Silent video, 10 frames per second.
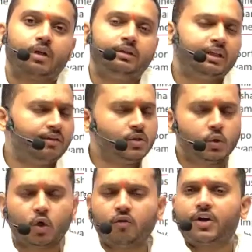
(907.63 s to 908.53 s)
There was
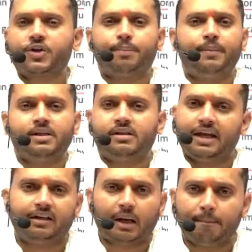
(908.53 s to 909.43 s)
no worship place
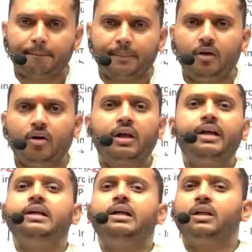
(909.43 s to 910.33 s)
like temple or
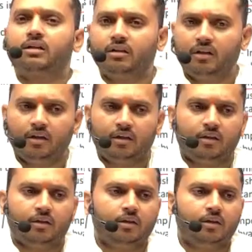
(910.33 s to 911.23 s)
any other
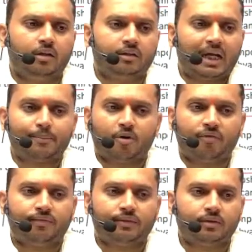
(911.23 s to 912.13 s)
type of
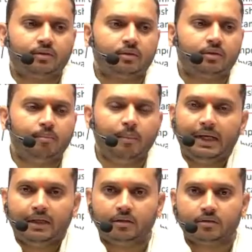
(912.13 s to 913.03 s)

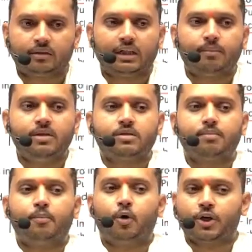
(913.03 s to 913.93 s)
building, that means
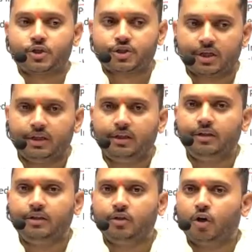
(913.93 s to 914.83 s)

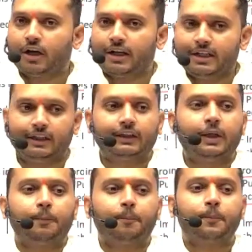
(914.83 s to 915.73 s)
monastery or any other thing.